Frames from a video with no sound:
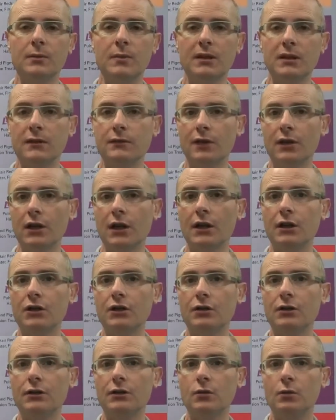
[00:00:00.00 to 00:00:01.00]

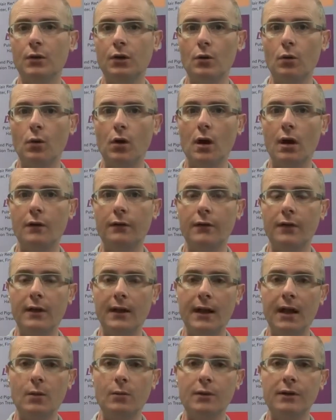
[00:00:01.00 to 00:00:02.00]
specifications required for
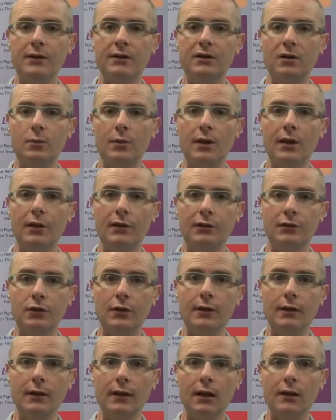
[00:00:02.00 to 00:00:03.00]
that handpiece to be at a
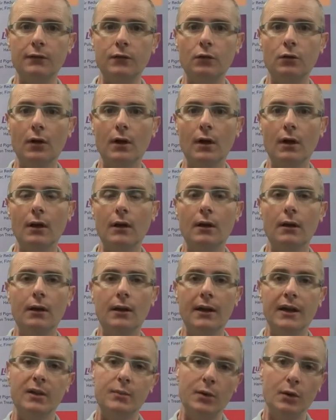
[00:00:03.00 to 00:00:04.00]
certain level
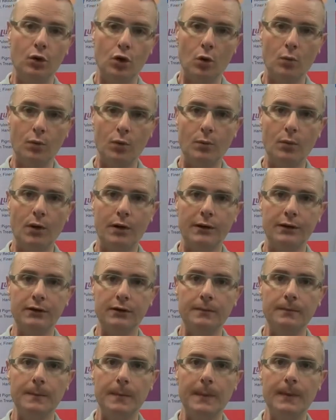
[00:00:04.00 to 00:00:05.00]
has been
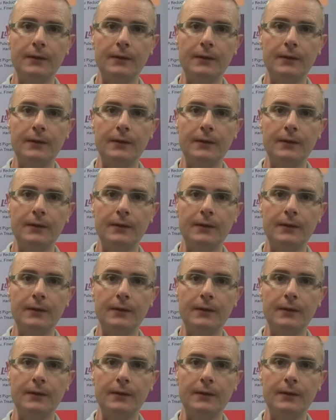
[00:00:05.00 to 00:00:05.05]
compromised.